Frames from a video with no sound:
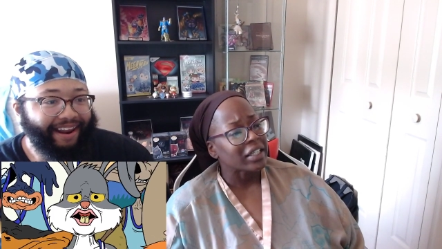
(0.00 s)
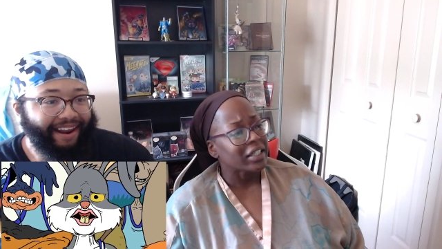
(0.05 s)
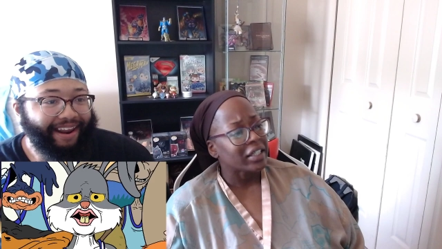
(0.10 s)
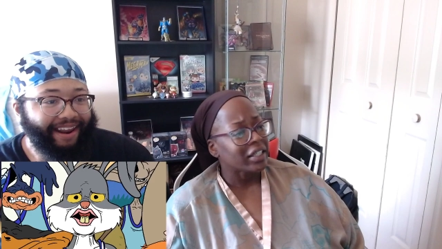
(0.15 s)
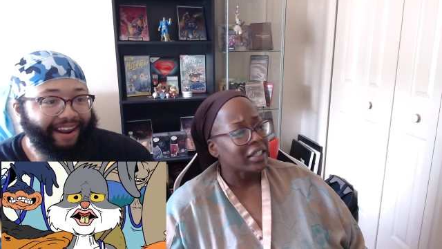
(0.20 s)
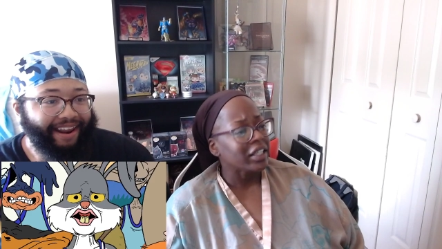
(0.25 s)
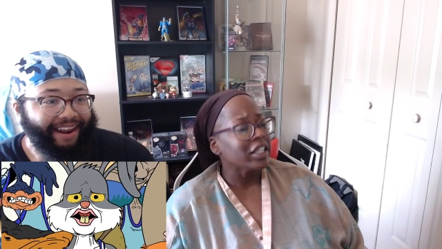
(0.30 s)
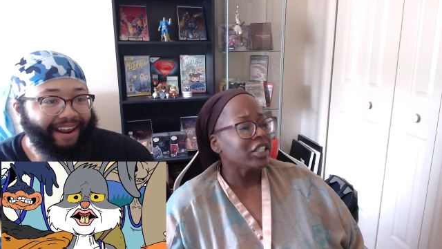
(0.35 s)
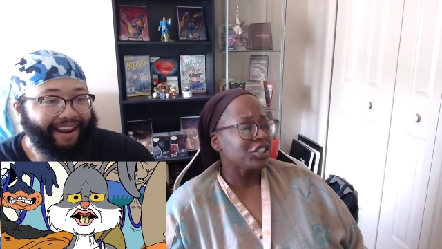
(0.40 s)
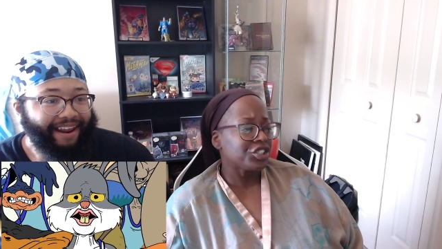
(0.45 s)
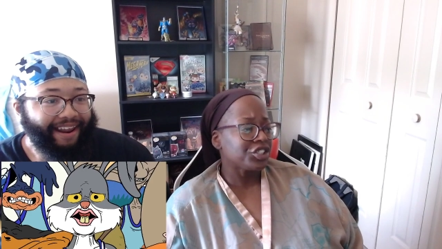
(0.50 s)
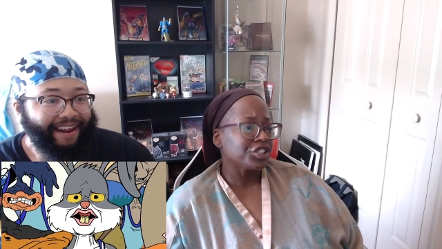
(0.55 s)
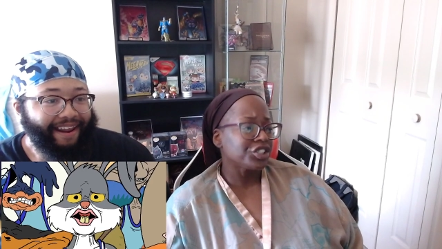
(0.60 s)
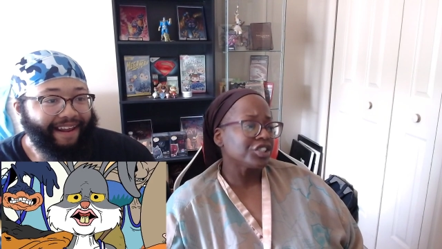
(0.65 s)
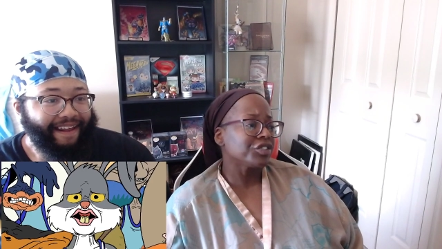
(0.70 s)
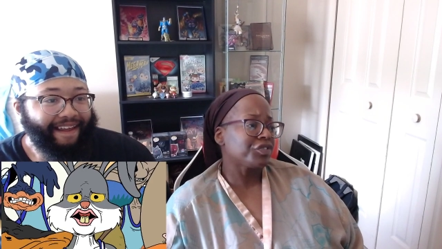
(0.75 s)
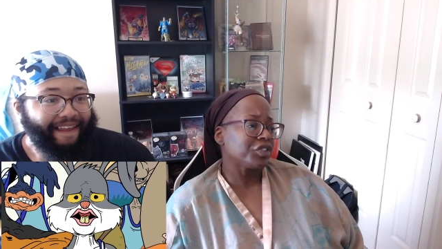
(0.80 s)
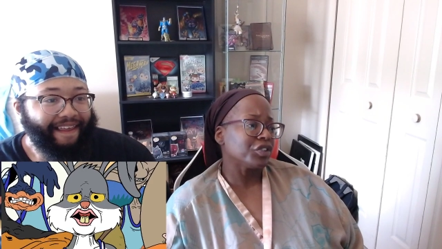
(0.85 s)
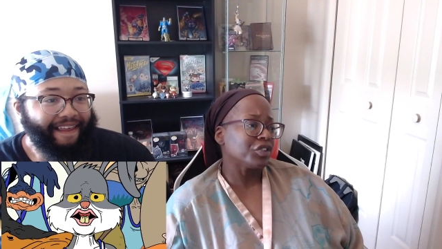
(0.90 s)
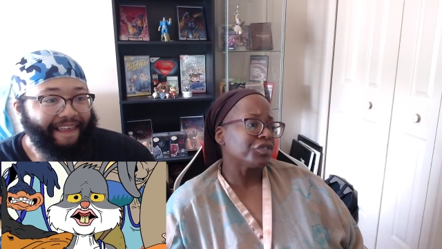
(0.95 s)
Speaker 1: He should
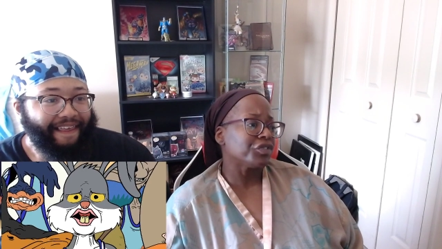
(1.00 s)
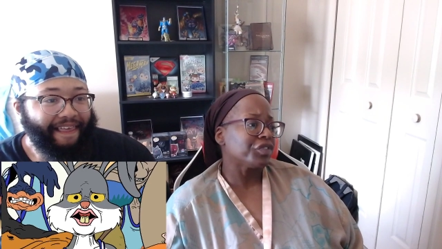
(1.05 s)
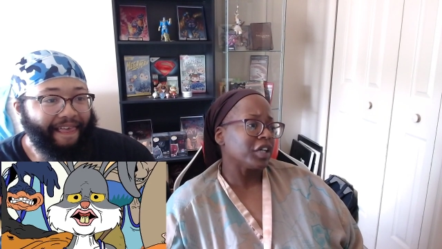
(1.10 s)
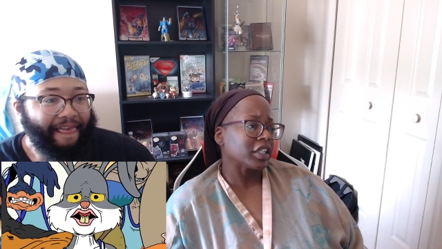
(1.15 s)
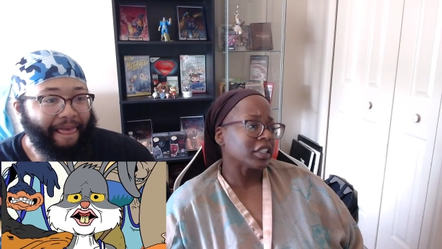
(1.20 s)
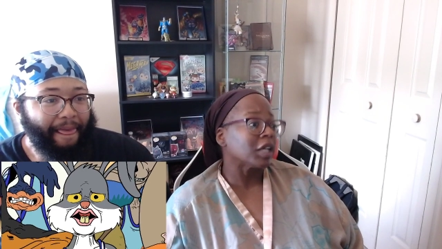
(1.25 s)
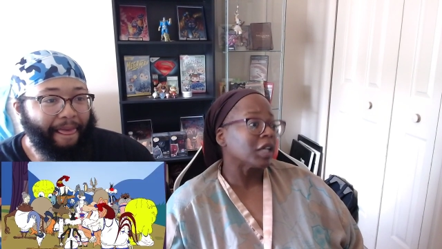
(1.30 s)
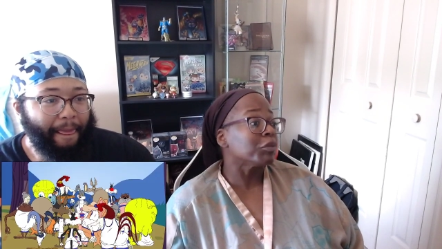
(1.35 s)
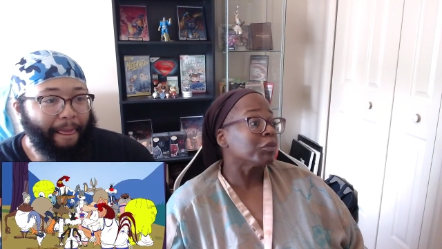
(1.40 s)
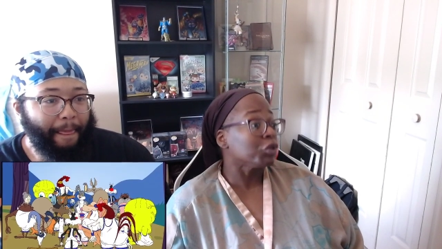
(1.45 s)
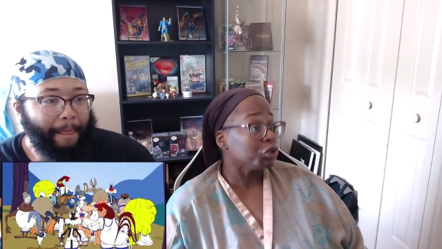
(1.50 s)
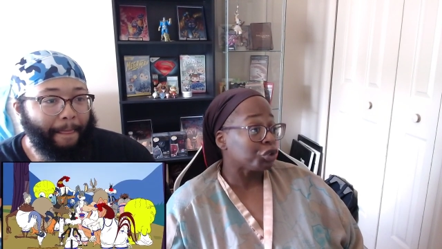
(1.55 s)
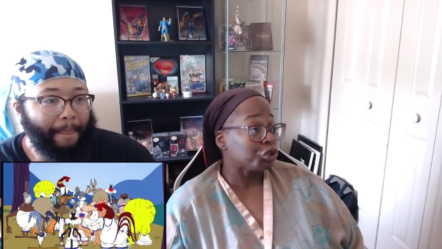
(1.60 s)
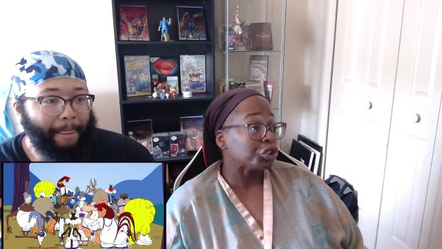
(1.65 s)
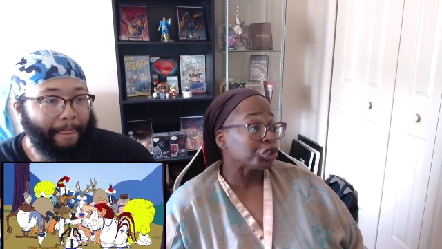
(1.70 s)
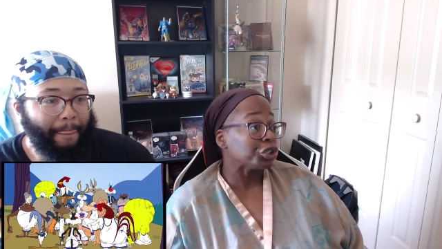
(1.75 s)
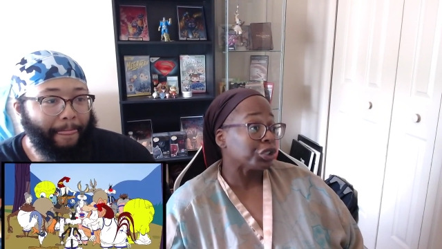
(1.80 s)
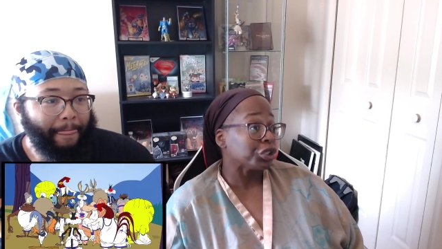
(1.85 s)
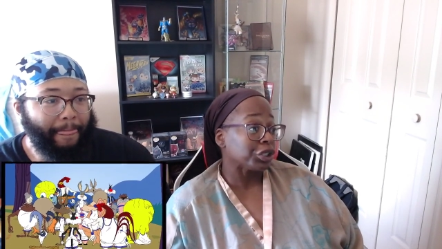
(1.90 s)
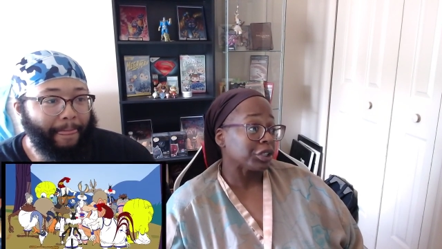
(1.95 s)
feel fucked up. You
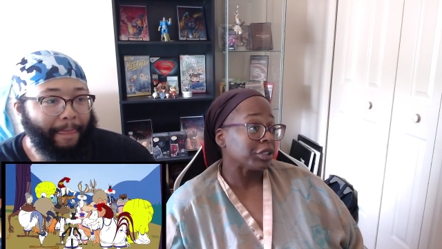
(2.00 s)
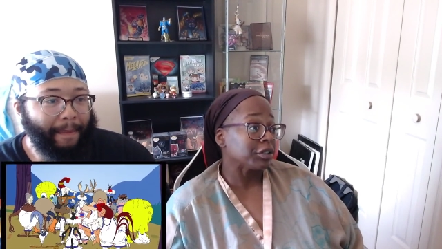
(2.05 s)
should.